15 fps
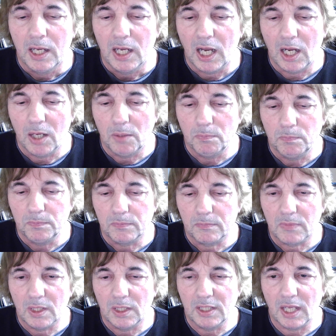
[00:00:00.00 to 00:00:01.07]

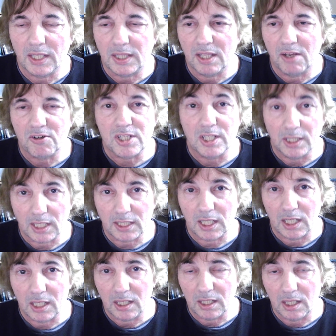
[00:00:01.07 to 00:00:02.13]
There is
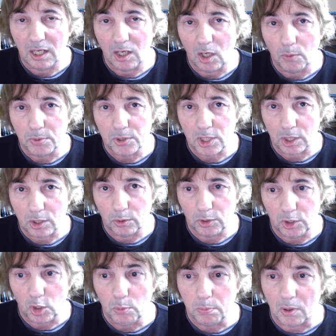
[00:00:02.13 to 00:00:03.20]
another embouchure called
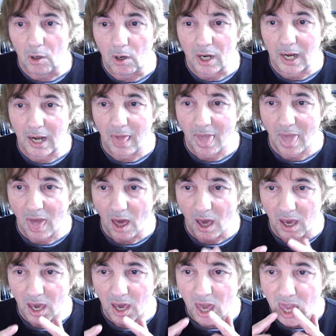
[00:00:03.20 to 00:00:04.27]
U-block.
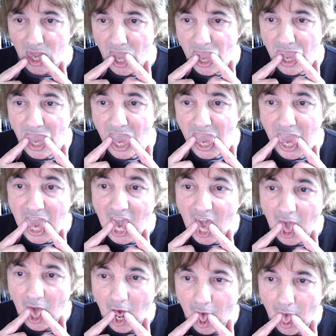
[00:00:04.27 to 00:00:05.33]

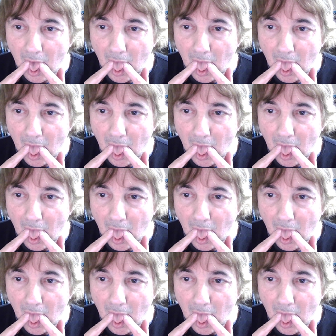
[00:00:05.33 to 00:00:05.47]
The